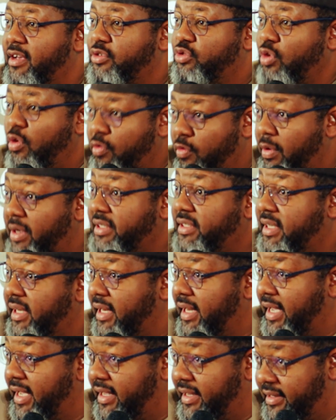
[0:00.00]
So we went to
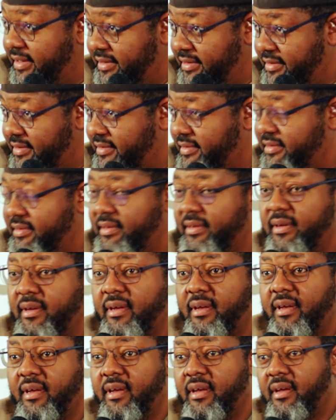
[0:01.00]
learn
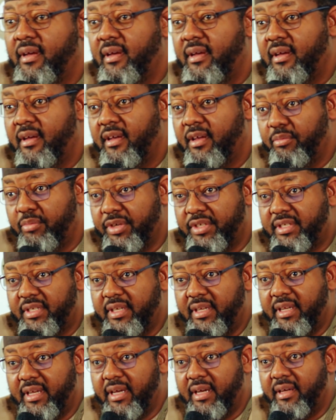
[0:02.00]
in
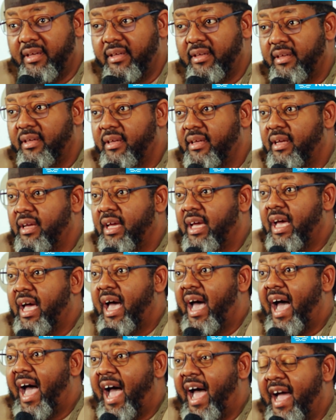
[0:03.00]
Brasilia.
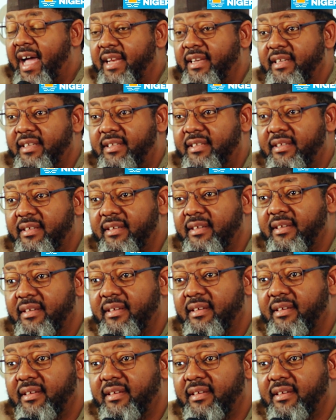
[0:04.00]
And